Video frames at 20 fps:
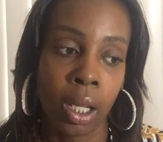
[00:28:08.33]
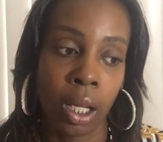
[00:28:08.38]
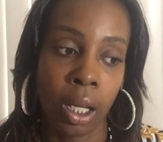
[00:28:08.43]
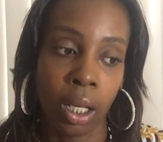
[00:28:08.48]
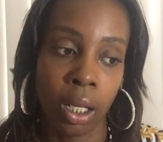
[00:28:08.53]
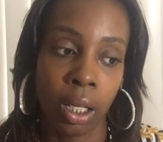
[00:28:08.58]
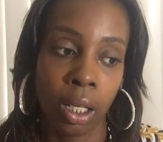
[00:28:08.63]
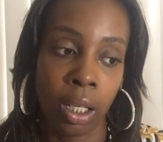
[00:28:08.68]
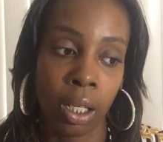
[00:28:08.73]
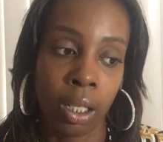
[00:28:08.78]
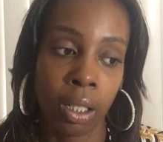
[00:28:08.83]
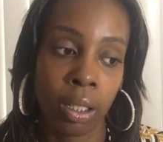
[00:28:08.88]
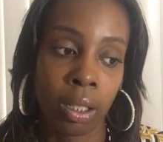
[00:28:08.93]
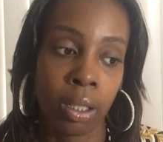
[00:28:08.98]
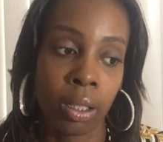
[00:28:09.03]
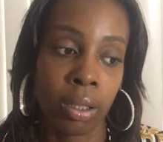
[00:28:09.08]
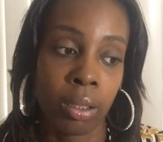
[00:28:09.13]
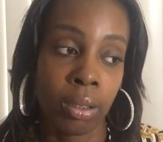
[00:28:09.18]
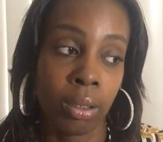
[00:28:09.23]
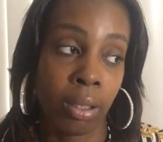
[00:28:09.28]
And
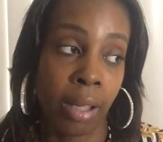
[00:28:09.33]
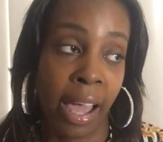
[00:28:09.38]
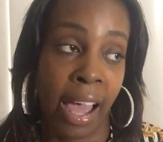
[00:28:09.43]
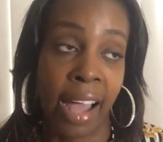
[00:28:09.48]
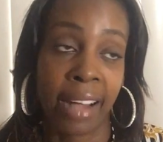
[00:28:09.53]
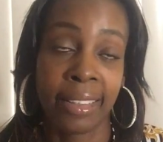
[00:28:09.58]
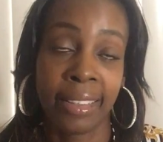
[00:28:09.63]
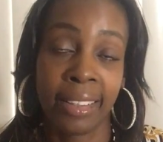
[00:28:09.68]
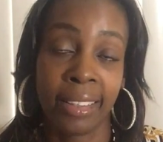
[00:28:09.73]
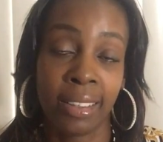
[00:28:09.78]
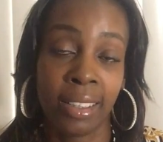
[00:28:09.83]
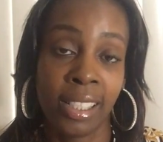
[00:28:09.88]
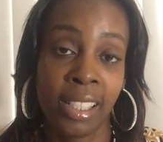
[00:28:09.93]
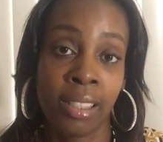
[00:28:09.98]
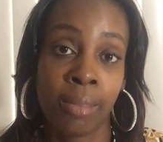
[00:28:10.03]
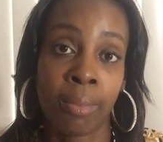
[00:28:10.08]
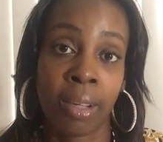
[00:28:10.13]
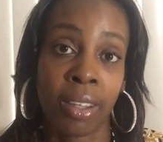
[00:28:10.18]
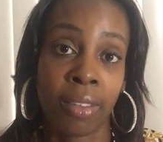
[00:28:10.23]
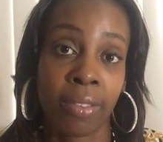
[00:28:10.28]
I'd get
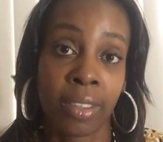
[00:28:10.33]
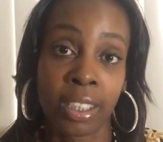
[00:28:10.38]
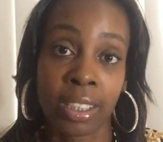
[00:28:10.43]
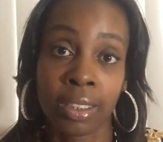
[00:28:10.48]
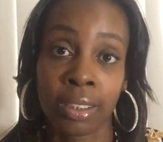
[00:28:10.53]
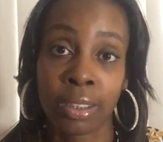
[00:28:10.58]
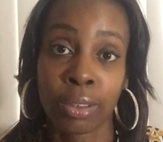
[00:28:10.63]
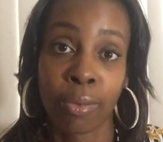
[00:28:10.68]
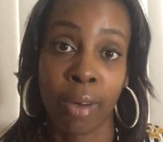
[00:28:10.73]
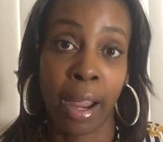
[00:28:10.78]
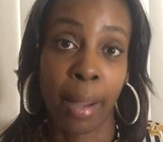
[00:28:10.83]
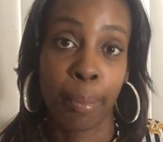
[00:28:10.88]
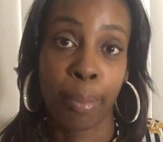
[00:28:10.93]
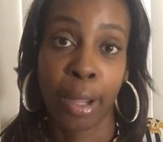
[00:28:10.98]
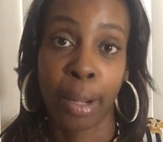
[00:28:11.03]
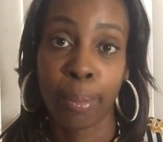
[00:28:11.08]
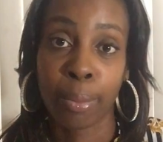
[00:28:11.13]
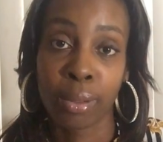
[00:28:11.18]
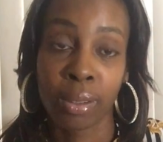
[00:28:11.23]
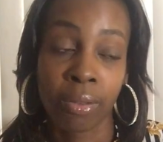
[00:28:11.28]
these motherfuckers to write
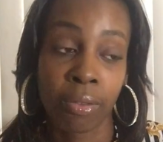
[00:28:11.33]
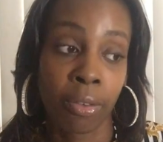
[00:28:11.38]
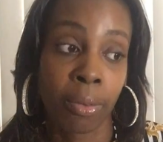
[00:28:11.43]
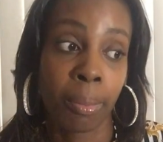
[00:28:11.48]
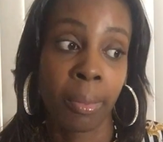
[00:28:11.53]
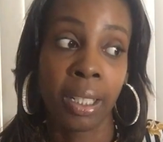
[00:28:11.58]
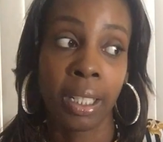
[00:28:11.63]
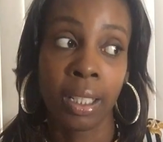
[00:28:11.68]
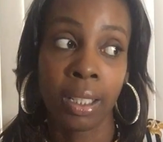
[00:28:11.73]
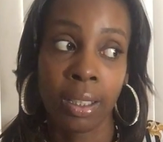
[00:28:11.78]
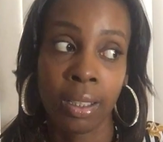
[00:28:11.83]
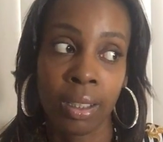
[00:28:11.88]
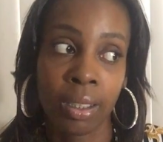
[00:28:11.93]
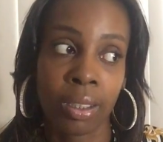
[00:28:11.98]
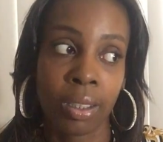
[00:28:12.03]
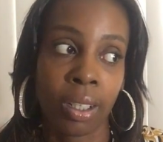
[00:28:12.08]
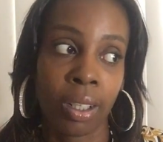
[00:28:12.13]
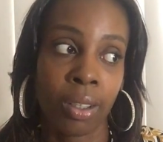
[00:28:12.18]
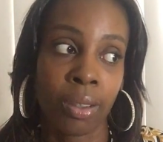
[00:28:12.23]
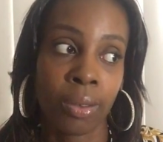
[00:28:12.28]
papers for me. You
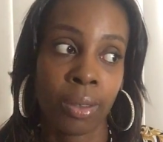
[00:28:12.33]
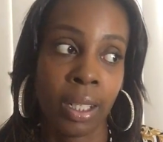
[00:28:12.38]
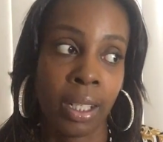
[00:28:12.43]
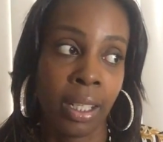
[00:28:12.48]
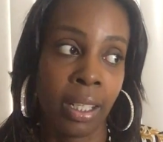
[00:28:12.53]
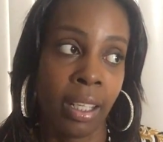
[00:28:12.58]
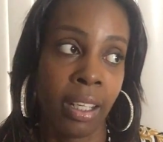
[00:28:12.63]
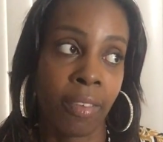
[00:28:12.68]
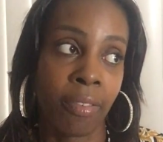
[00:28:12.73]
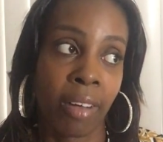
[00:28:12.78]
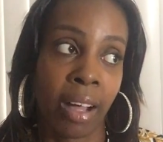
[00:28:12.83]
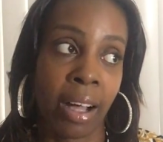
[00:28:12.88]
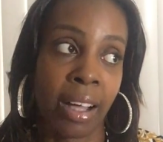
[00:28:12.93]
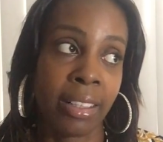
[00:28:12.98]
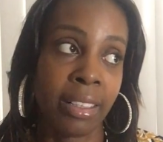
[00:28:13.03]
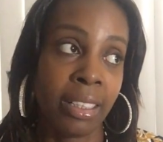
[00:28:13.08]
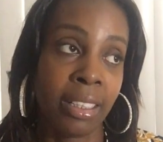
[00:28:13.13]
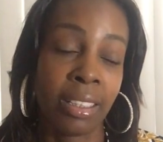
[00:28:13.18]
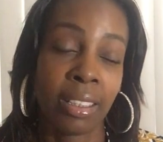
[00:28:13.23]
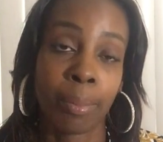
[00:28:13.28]
know, if I
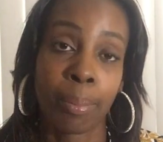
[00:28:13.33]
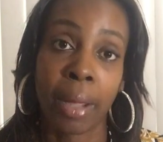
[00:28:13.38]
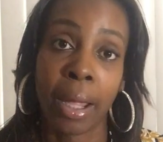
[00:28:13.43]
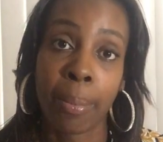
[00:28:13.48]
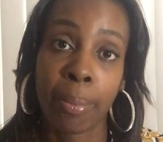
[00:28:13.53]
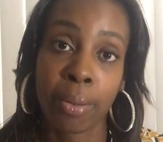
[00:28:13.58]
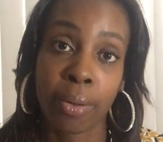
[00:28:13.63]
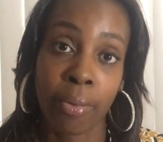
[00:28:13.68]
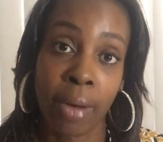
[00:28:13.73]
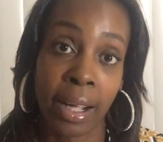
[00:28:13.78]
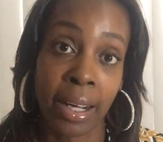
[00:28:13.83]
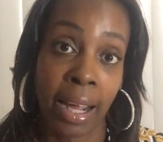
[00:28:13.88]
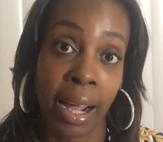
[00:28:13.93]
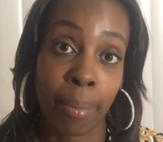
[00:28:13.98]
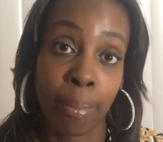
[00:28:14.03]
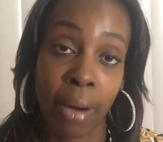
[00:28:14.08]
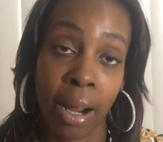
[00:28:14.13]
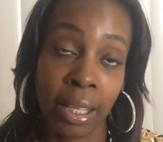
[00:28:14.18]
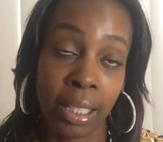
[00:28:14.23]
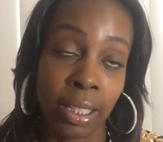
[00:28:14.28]
needed a paper to write,
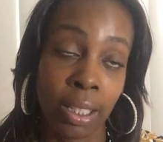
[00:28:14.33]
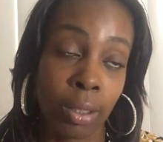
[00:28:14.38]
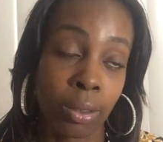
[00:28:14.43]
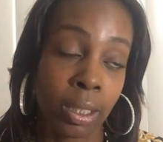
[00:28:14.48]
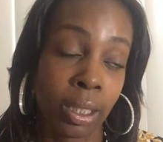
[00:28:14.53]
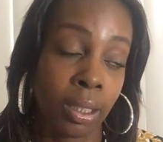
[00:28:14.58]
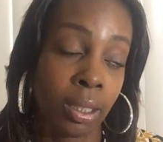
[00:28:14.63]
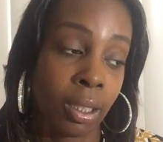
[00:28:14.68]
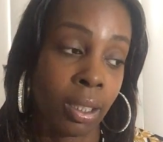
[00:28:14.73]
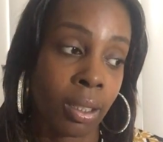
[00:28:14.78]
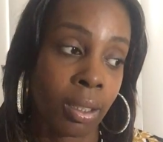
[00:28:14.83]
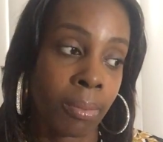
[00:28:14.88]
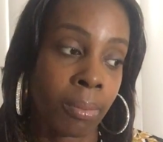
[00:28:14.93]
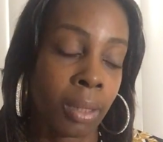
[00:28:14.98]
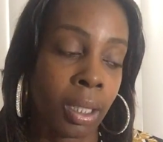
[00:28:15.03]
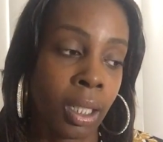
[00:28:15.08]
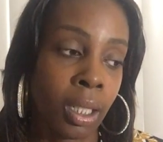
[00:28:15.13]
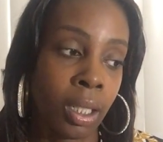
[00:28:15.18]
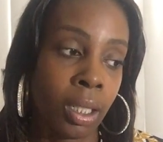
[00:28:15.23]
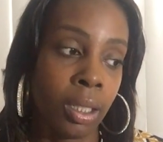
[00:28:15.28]
I'd probably go to them.
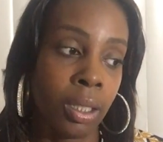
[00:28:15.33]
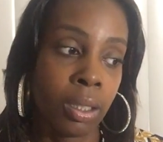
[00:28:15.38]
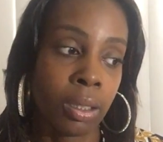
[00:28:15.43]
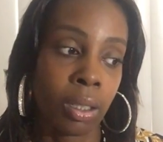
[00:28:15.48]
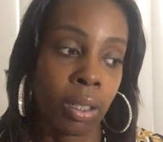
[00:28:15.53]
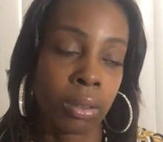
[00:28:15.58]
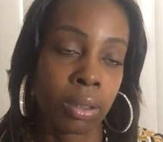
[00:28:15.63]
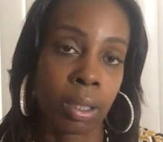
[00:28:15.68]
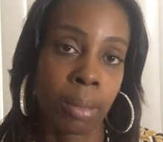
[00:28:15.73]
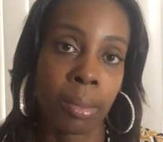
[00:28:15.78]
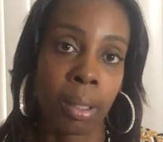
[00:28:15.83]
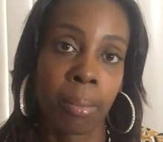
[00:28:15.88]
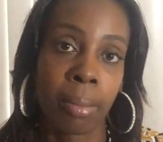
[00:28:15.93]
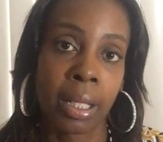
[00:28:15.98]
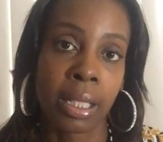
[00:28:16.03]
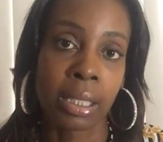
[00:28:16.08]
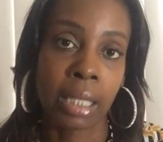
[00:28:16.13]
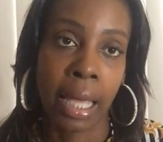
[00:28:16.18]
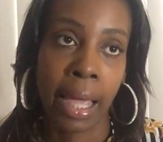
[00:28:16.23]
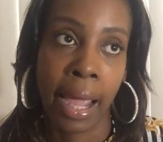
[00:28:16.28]
You know, some of the
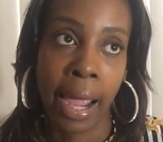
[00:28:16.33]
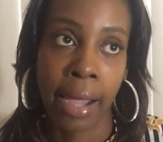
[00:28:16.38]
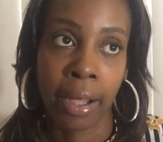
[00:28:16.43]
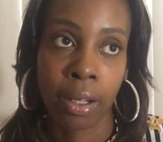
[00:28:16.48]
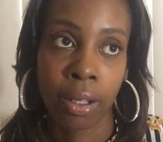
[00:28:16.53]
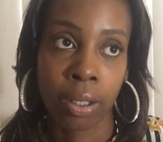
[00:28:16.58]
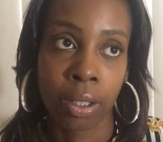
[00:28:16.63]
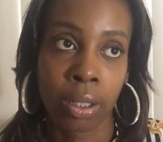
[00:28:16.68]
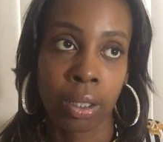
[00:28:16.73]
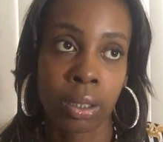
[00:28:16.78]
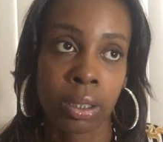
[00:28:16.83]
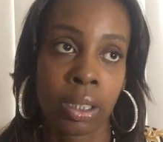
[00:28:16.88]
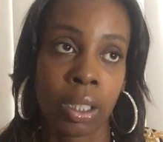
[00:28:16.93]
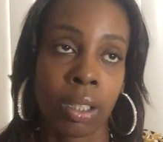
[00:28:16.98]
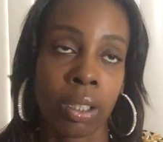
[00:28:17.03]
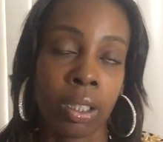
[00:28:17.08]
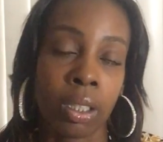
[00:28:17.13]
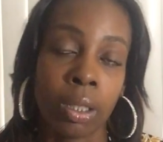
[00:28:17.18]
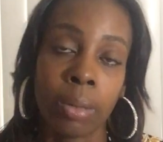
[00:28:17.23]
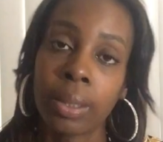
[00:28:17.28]
best hackers.
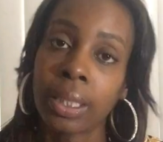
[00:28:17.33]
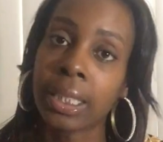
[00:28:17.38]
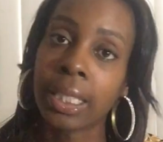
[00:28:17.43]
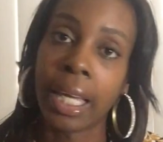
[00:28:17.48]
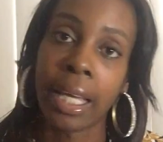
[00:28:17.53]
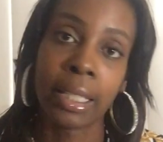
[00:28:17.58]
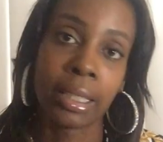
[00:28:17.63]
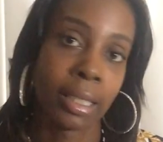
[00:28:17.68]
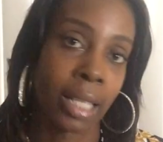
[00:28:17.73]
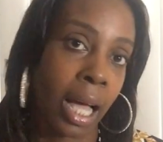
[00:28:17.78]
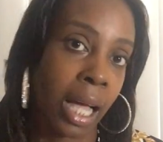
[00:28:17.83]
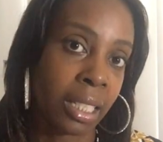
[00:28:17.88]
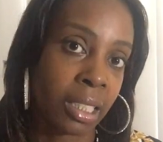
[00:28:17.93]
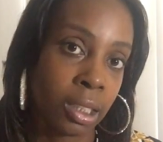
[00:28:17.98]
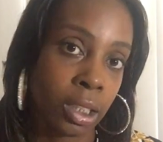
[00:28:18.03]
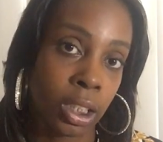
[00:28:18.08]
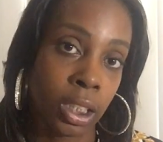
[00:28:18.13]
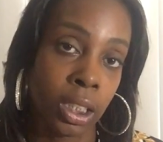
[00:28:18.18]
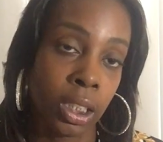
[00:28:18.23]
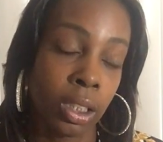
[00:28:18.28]
They're good with
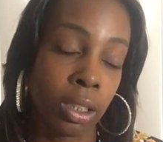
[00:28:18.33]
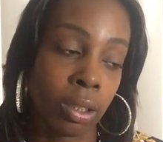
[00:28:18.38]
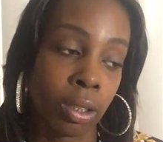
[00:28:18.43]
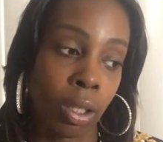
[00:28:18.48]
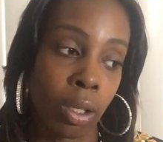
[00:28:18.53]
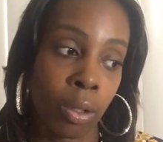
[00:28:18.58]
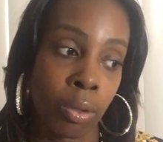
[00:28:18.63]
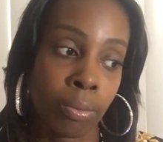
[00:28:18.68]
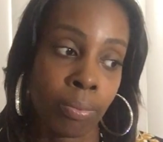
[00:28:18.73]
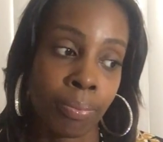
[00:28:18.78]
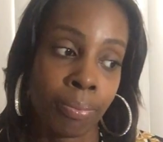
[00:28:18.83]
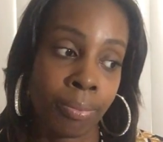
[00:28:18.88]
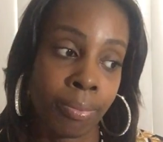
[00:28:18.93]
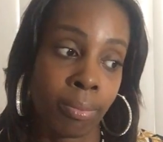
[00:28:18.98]
technology, you know.